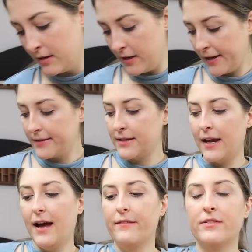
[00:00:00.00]
Next, I
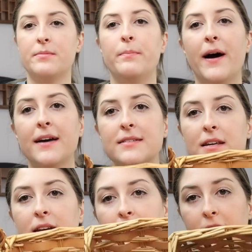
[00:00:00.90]
have this
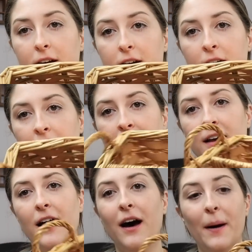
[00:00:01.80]
basket here.
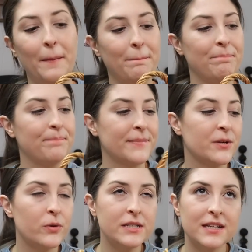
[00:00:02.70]

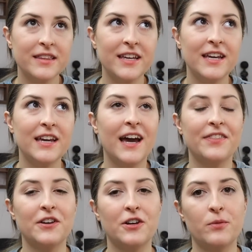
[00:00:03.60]
Recently
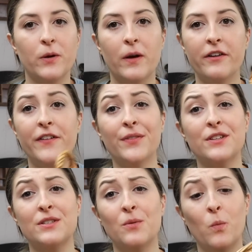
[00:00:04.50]
at the Goodwill, I found
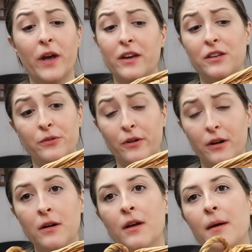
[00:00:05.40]
this way
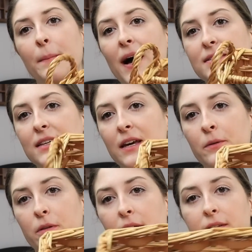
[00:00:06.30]
cuter
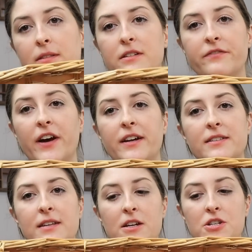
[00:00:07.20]
basket with like the
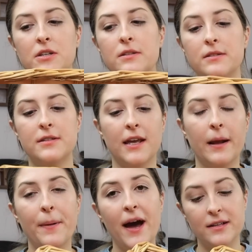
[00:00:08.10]
divided sections, and
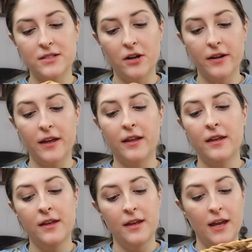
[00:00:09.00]
I passed on it,
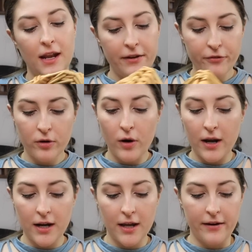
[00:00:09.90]
and I've
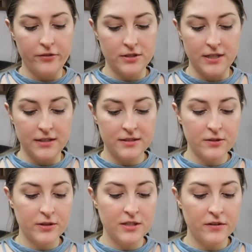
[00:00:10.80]
regretted it ever since.
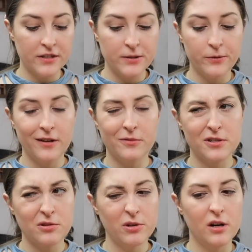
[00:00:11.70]
So I saw this one. It
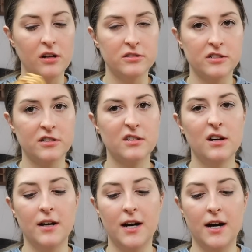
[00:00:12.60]
was $3. It's
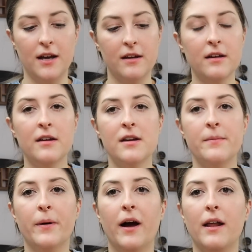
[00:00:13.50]
kind of high,
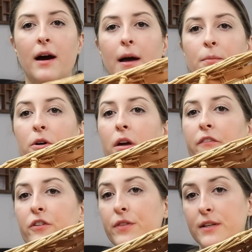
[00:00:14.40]
but I'm
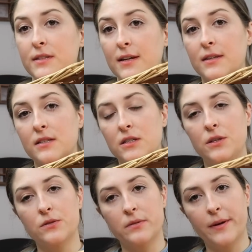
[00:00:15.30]
looking for things like this to
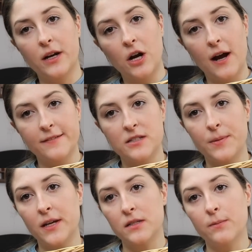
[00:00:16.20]
use in my craft
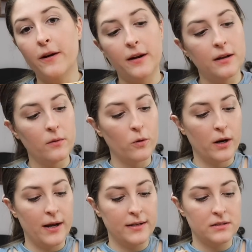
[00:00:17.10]
space where I can
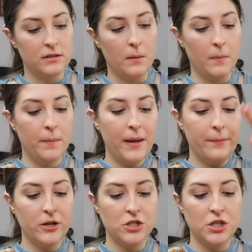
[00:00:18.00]
organize some
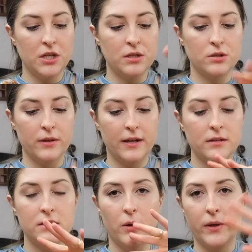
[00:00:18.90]
paintbrushes or like
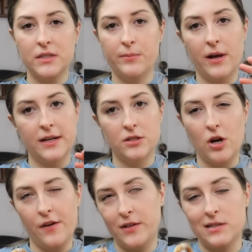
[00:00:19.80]
sewing supplies,
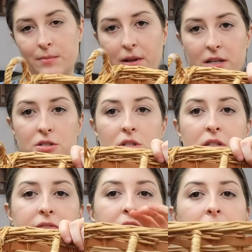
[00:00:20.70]
crafting supplies, just
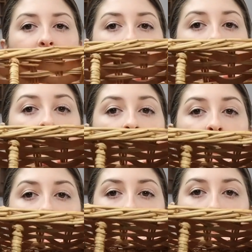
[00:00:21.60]
stuff like that.
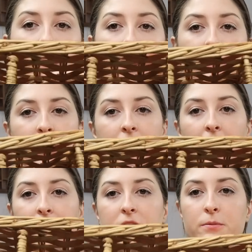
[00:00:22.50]
So I went ahead and just
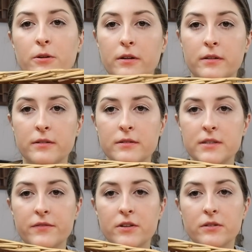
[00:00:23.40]
got this one.
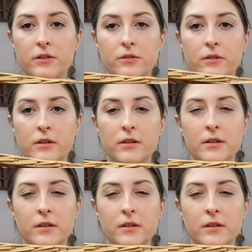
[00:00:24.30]
It's even a little